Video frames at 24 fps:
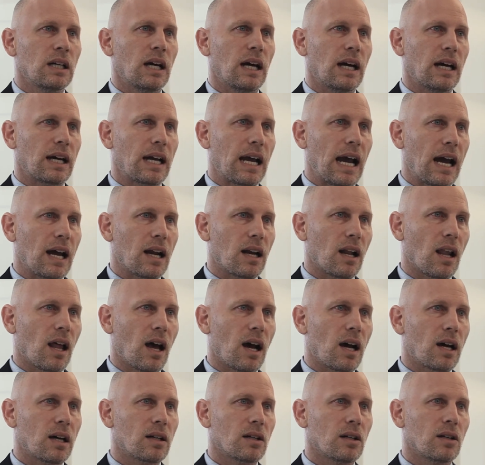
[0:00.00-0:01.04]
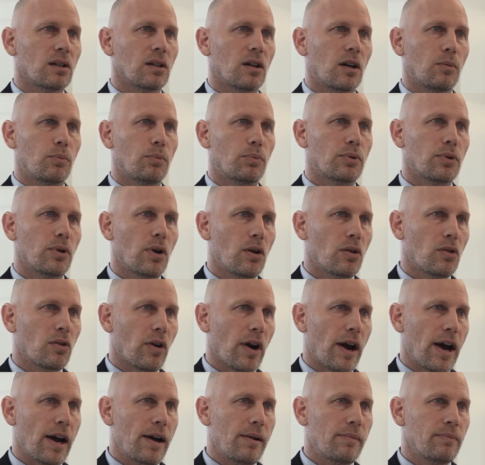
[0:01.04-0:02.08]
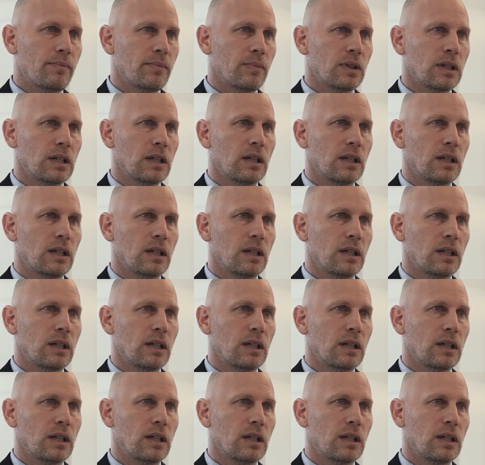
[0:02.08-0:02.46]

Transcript: a catalog, a program,